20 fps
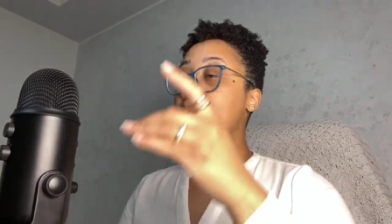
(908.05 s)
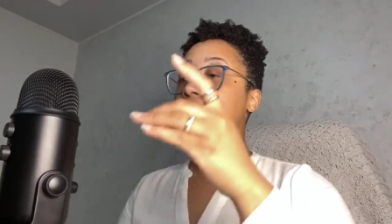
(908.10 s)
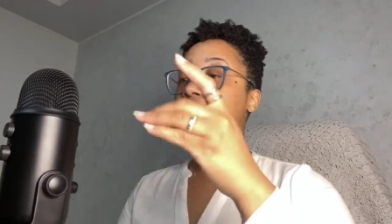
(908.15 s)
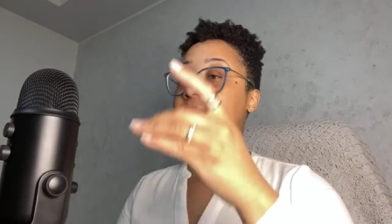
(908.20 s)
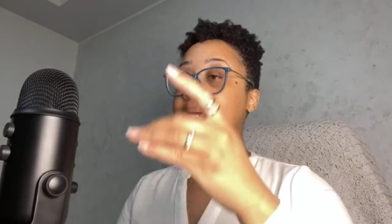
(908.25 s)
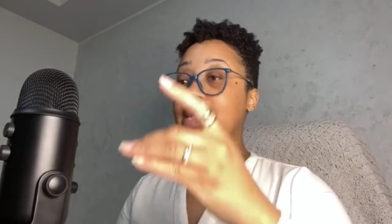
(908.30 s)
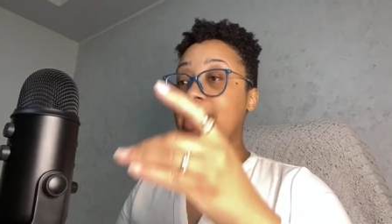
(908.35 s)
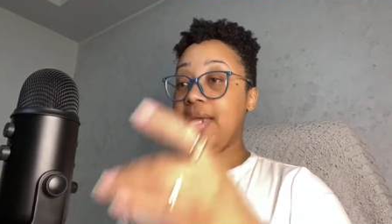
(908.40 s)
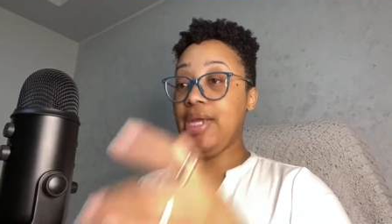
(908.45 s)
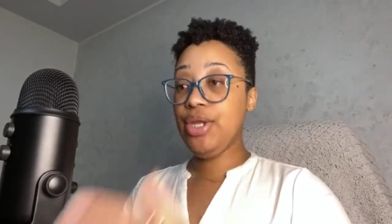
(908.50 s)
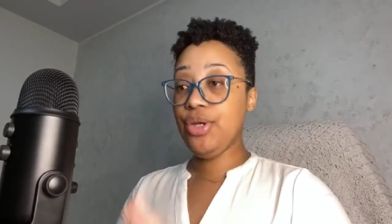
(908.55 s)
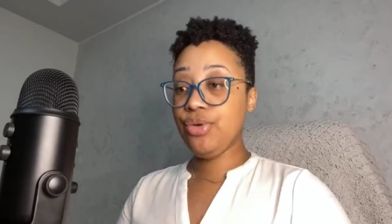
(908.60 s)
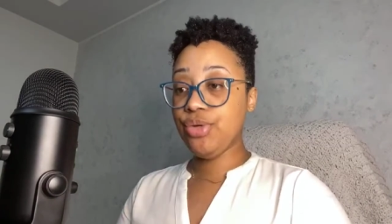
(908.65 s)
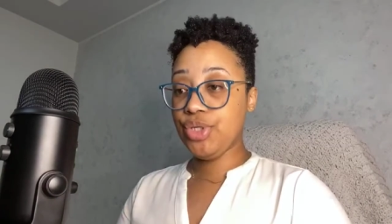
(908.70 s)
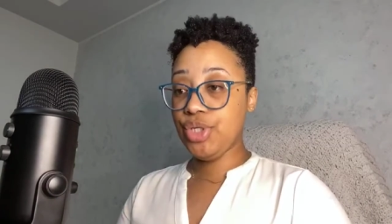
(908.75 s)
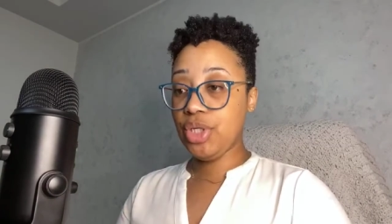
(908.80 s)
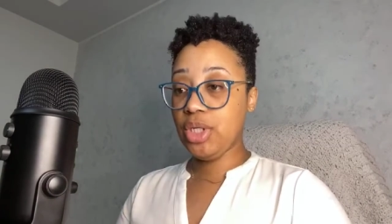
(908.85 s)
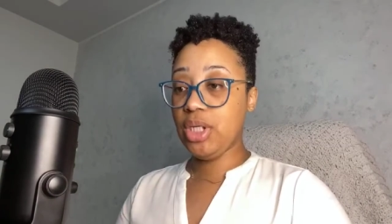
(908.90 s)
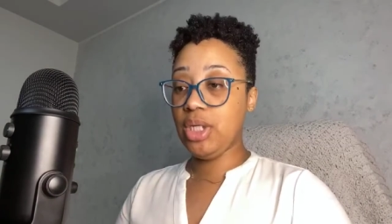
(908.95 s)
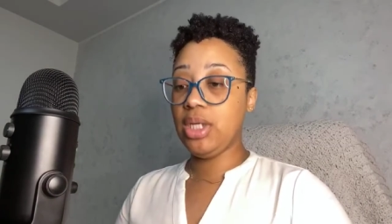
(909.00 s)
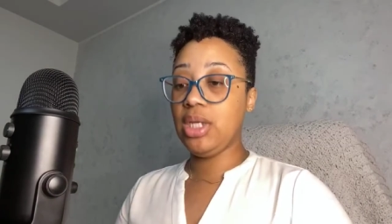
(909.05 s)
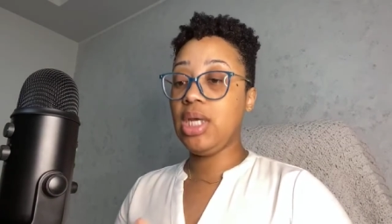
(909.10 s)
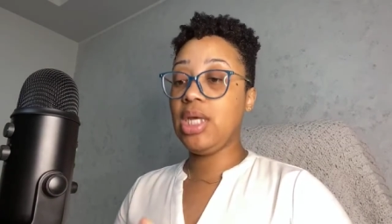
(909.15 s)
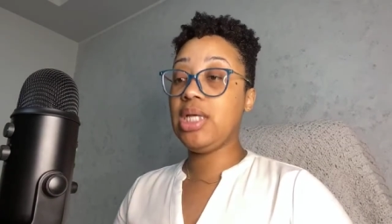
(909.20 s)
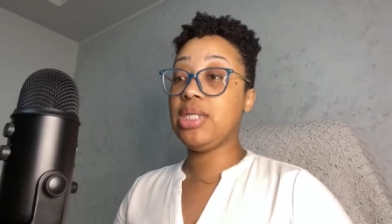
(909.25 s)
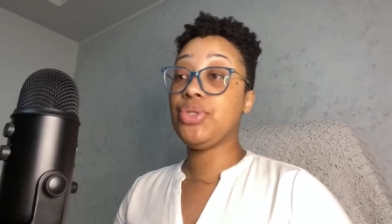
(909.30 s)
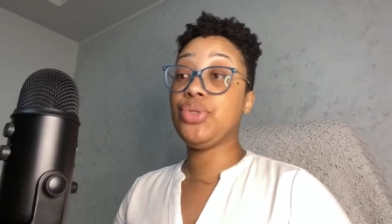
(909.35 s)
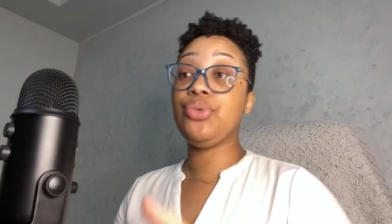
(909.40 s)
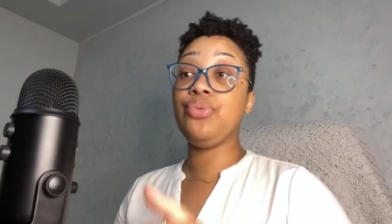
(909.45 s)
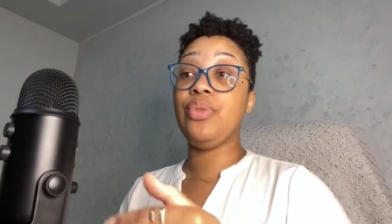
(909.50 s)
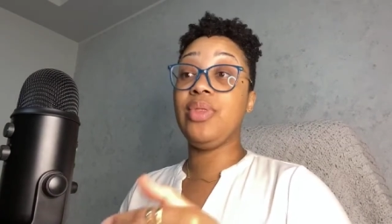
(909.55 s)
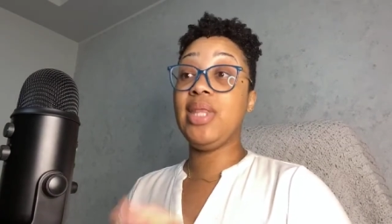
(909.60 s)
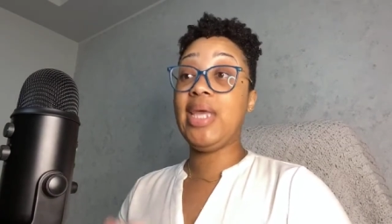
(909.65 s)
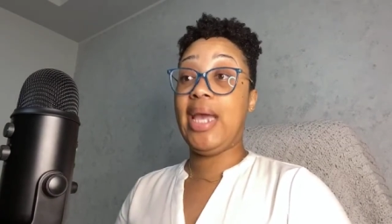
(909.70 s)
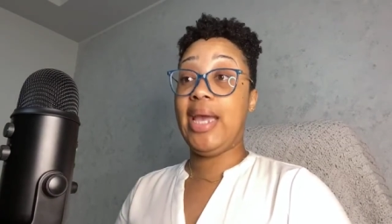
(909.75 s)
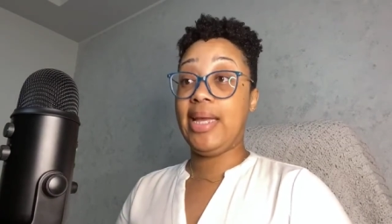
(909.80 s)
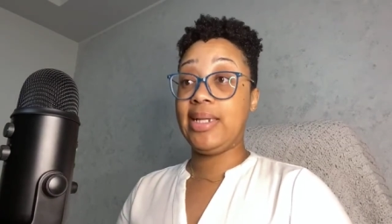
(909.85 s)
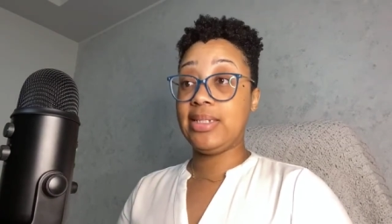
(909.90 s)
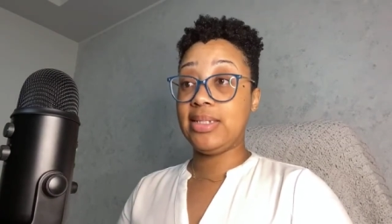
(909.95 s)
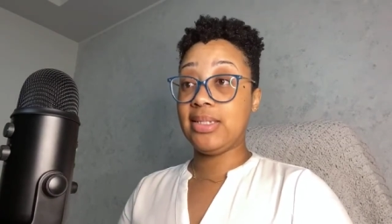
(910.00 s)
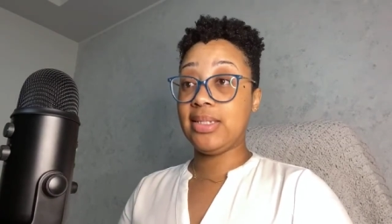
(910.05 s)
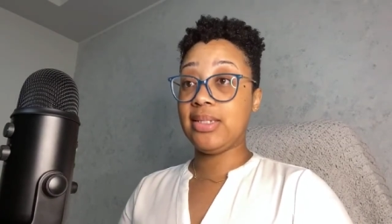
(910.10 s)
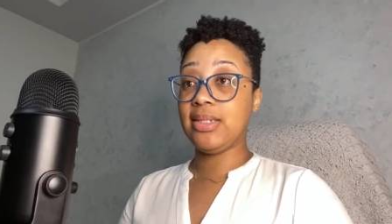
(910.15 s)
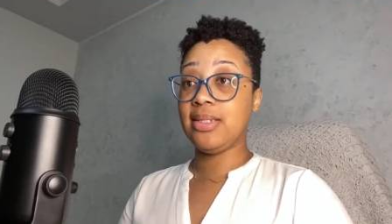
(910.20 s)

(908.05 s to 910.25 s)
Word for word: and energy into that